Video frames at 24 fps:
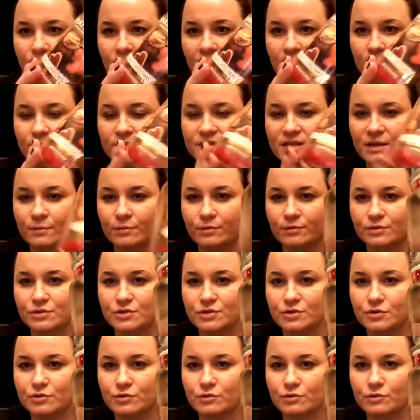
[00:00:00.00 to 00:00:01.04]
I was able
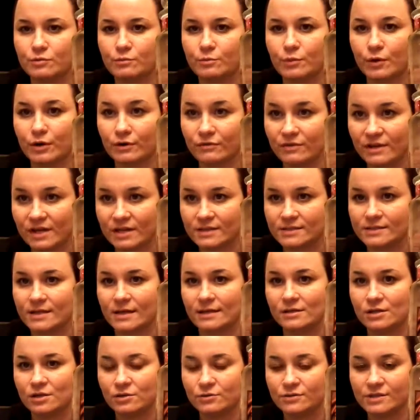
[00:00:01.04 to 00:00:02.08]
to burn this
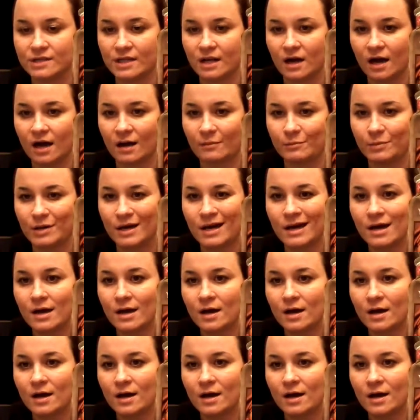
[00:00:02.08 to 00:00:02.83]
and use it up.